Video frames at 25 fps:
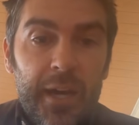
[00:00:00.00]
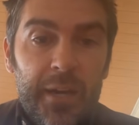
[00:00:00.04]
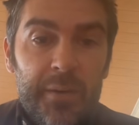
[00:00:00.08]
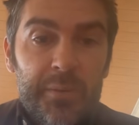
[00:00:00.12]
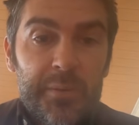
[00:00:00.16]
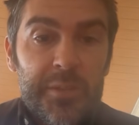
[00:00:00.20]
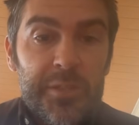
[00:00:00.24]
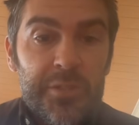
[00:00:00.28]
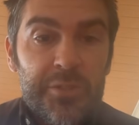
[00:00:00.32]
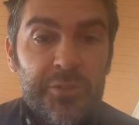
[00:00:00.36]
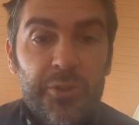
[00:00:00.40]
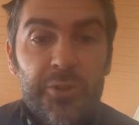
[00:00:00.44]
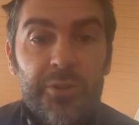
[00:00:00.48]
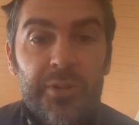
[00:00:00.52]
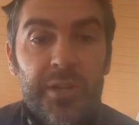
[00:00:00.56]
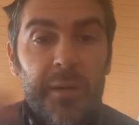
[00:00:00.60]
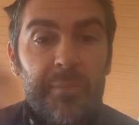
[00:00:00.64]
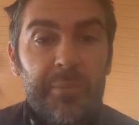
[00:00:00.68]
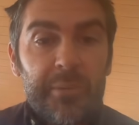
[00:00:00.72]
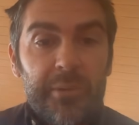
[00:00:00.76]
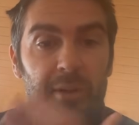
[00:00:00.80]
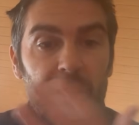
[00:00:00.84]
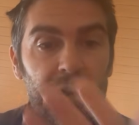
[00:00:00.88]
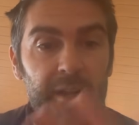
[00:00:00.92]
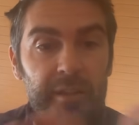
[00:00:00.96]
stirred up
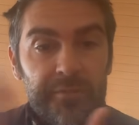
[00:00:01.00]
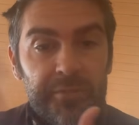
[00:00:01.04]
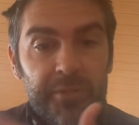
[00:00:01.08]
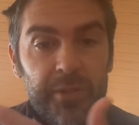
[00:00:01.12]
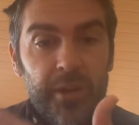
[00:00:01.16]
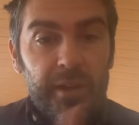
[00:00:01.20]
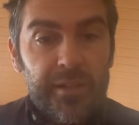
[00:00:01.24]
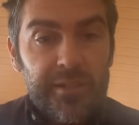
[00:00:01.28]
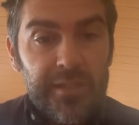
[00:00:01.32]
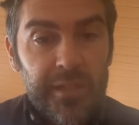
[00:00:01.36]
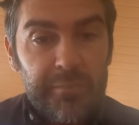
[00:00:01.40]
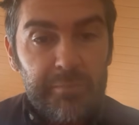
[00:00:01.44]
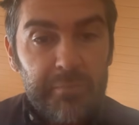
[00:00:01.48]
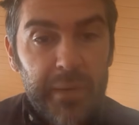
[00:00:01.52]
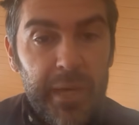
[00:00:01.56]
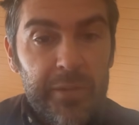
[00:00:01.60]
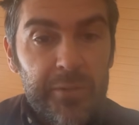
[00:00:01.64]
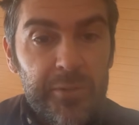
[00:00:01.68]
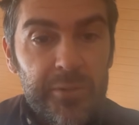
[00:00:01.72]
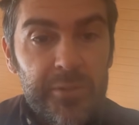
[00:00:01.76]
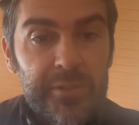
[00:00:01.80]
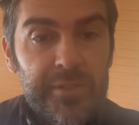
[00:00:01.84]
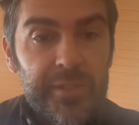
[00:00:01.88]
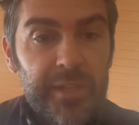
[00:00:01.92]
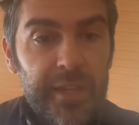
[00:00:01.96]
a lot of toxic
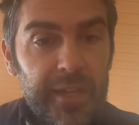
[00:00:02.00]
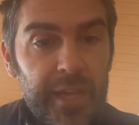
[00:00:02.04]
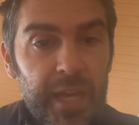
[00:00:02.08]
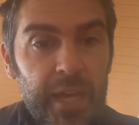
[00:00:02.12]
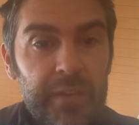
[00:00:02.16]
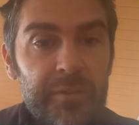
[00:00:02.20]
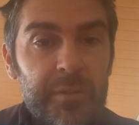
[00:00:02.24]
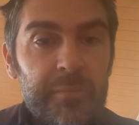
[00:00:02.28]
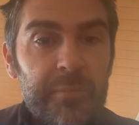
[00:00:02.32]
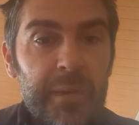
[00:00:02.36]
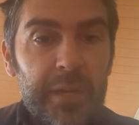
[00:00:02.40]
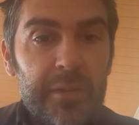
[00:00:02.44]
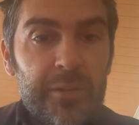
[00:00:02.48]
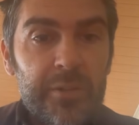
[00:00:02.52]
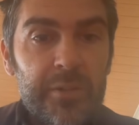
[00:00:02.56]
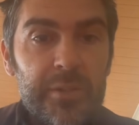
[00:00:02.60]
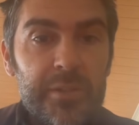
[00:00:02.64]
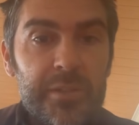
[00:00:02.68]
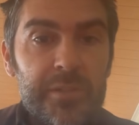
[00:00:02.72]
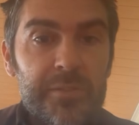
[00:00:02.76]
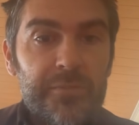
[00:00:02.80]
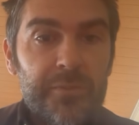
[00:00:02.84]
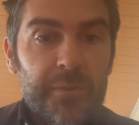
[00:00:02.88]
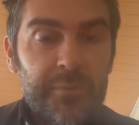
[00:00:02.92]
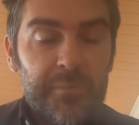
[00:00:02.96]
metals, like heavy
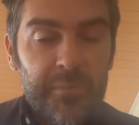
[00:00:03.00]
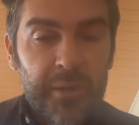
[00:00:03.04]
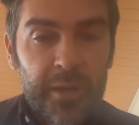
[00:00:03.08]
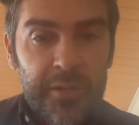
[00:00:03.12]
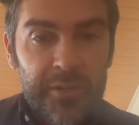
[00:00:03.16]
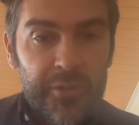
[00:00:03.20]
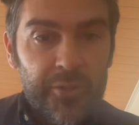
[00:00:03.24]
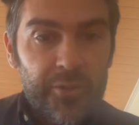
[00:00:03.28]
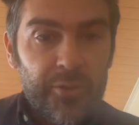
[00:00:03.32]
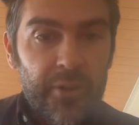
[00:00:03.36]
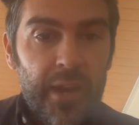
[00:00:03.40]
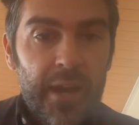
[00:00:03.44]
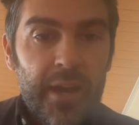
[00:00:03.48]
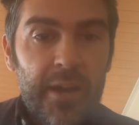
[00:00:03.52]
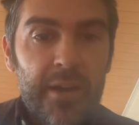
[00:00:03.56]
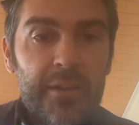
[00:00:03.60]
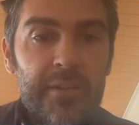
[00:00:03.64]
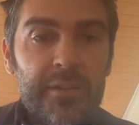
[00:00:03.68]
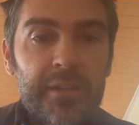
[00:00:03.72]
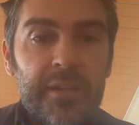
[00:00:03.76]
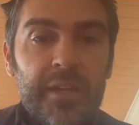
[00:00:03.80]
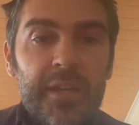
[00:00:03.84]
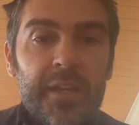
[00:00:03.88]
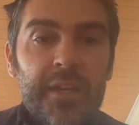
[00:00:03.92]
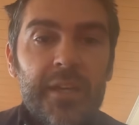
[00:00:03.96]
metals from underground,